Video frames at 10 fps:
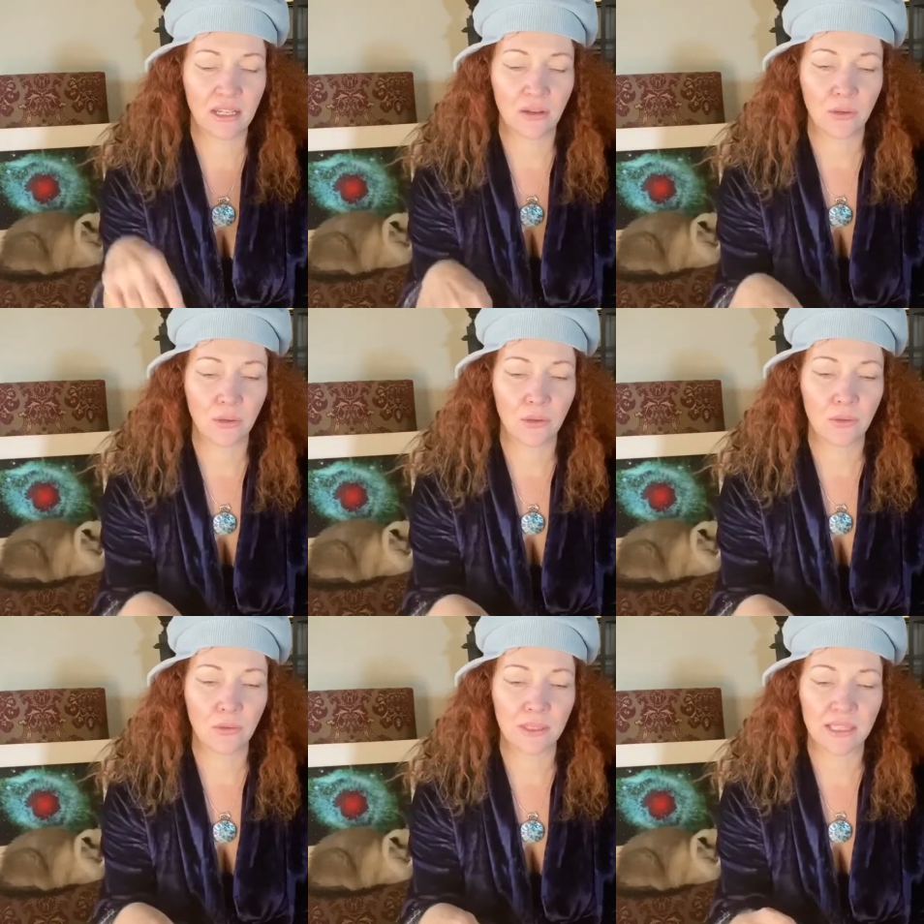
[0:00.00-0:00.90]

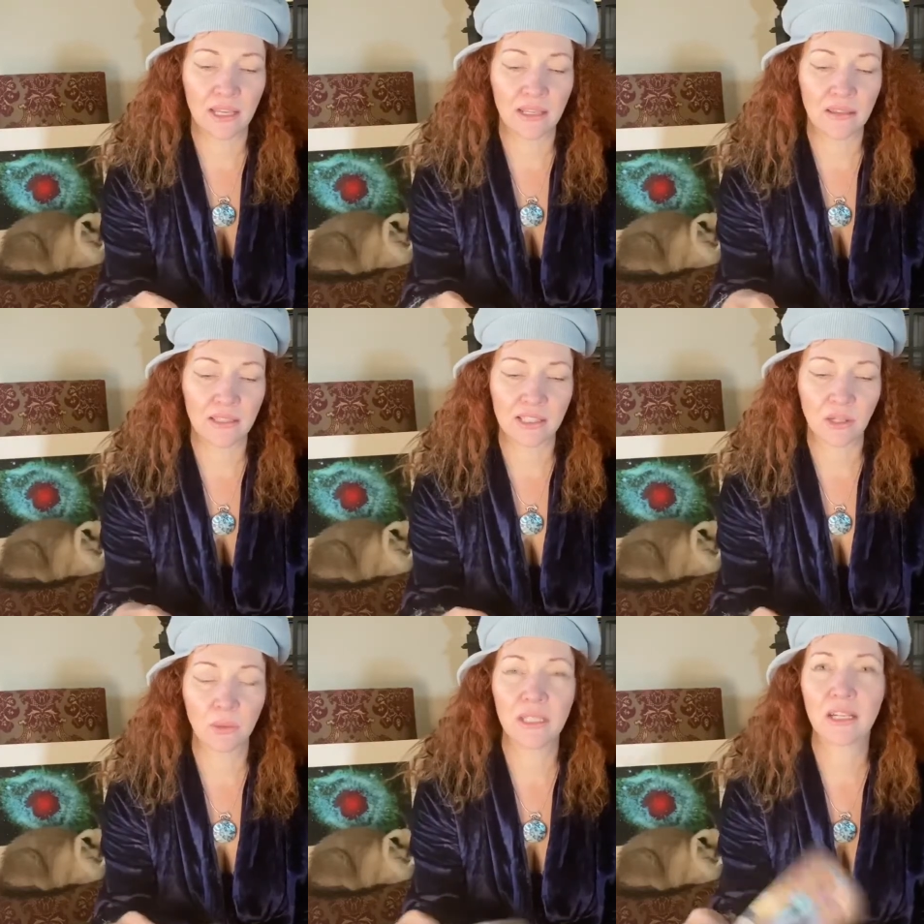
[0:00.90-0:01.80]
who was in this
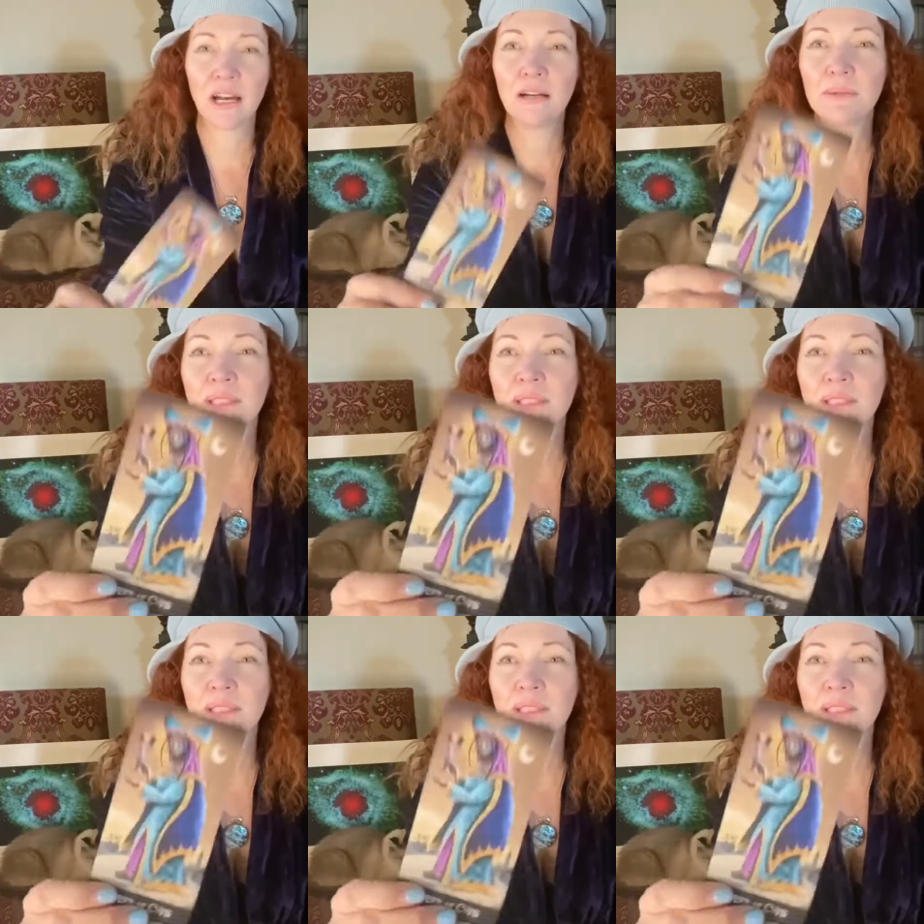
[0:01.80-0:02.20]
Queen of Cups